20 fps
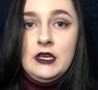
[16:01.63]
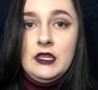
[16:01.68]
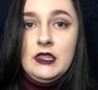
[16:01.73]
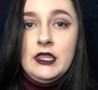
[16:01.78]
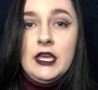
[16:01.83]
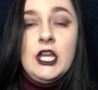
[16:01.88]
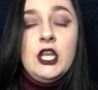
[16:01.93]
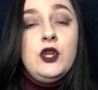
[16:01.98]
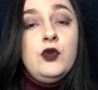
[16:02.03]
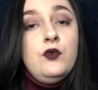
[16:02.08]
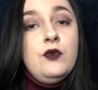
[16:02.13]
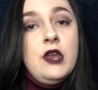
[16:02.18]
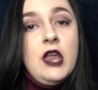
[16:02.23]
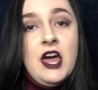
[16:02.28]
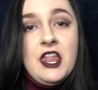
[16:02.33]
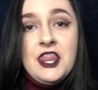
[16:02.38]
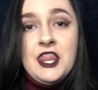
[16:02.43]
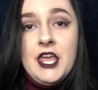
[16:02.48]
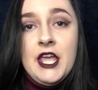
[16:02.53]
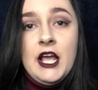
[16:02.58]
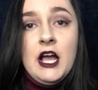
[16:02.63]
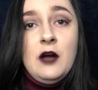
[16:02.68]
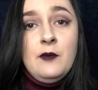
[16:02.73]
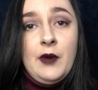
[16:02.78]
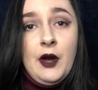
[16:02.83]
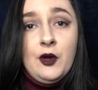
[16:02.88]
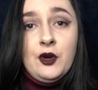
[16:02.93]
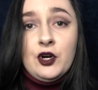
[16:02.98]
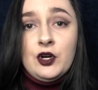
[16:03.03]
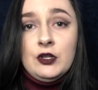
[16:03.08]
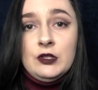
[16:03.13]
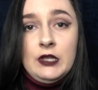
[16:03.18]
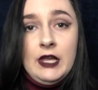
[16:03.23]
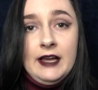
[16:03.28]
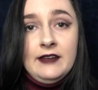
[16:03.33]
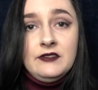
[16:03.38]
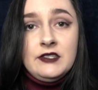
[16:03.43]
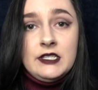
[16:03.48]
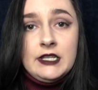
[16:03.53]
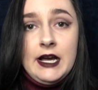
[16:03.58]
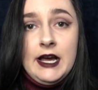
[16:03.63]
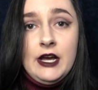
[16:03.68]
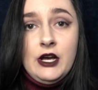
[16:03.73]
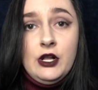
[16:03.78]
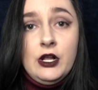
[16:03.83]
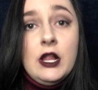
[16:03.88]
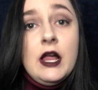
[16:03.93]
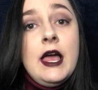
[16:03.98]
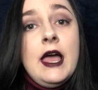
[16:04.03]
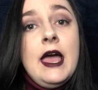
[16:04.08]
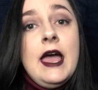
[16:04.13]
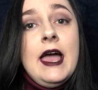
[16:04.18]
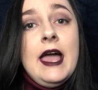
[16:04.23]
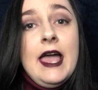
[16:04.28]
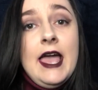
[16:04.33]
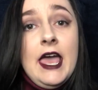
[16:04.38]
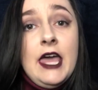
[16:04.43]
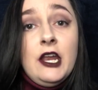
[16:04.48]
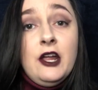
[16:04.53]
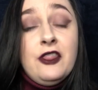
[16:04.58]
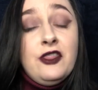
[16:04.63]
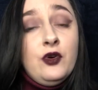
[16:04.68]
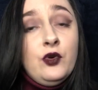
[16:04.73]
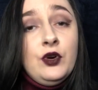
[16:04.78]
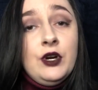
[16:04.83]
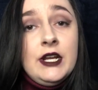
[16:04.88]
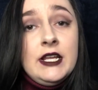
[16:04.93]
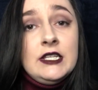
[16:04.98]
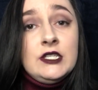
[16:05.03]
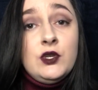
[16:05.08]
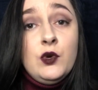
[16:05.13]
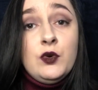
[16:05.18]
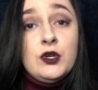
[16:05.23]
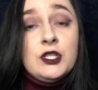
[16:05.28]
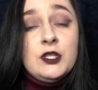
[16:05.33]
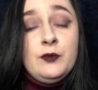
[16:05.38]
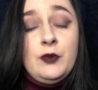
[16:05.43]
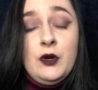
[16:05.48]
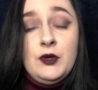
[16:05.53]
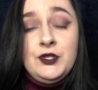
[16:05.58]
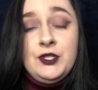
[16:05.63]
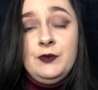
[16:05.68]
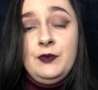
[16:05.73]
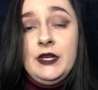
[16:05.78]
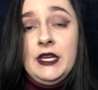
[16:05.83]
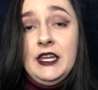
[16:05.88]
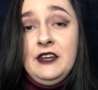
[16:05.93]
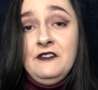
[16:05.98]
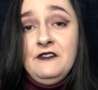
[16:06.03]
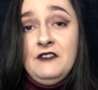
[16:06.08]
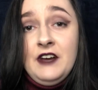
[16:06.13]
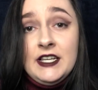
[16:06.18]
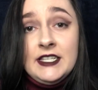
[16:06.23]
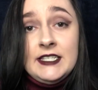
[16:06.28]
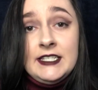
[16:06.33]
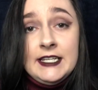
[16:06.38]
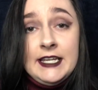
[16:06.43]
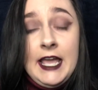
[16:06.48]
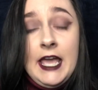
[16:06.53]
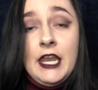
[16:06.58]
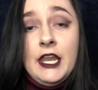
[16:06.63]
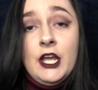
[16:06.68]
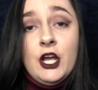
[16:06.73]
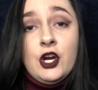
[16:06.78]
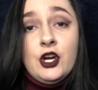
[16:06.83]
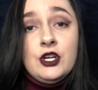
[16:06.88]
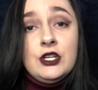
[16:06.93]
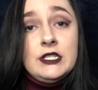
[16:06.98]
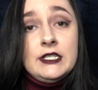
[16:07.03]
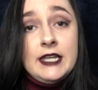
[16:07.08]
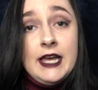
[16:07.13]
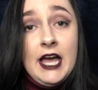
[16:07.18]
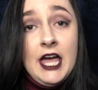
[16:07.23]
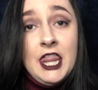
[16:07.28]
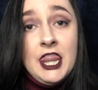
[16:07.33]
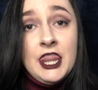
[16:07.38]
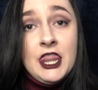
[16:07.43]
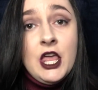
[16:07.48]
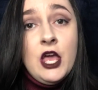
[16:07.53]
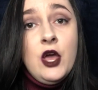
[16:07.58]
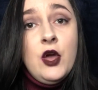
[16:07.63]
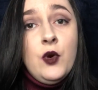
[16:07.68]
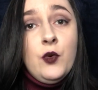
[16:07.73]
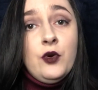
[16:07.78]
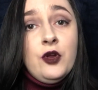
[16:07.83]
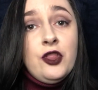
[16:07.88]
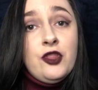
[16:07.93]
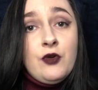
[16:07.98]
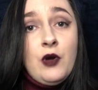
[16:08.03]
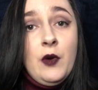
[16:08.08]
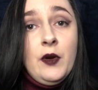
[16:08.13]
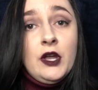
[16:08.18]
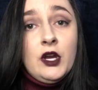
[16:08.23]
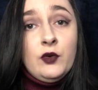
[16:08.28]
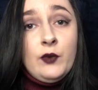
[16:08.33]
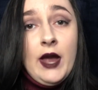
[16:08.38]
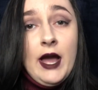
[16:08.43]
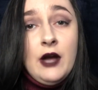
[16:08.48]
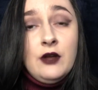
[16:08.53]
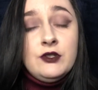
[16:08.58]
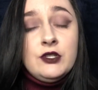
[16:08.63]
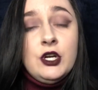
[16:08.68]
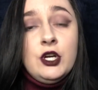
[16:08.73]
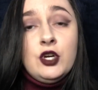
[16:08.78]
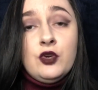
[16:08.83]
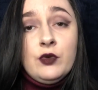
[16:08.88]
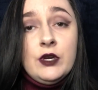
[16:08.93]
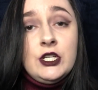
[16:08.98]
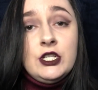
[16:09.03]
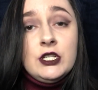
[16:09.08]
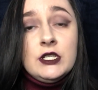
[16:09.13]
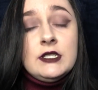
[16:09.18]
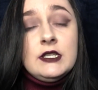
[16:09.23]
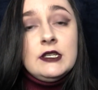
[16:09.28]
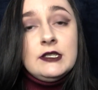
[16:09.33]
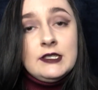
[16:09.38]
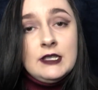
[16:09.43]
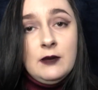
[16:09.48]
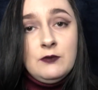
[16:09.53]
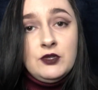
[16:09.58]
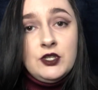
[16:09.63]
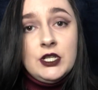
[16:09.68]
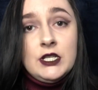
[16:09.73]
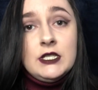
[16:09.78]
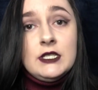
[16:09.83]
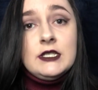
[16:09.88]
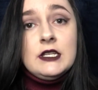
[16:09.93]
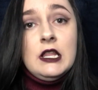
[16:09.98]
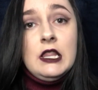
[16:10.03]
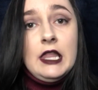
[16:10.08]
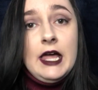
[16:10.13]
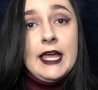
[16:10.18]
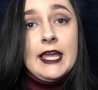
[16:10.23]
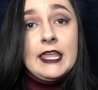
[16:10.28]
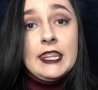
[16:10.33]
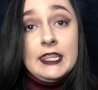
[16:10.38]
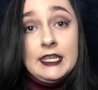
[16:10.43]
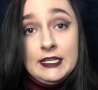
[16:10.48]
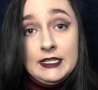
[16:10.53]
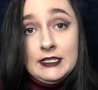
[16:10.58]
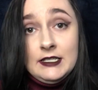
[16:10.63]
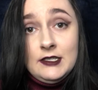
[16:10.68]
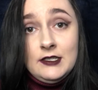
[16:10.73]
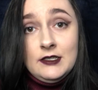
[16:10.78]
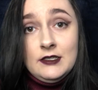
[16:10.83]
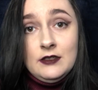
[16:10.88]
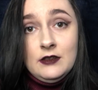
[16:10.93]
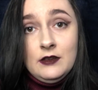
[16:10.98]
They knew nothing about her lifestyle, and authorities who were supposed to be investigating her death were throwing around egregious assumptions like this.